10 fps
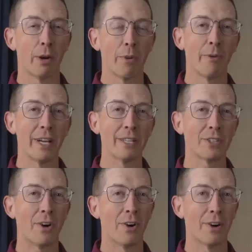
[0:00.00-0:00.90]
Carbon
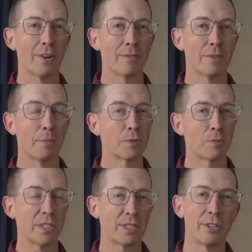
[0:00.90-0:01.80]
rings are the
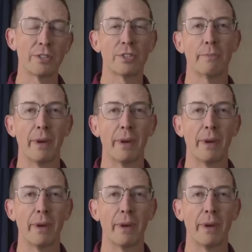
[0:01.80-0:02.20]
most misunderstood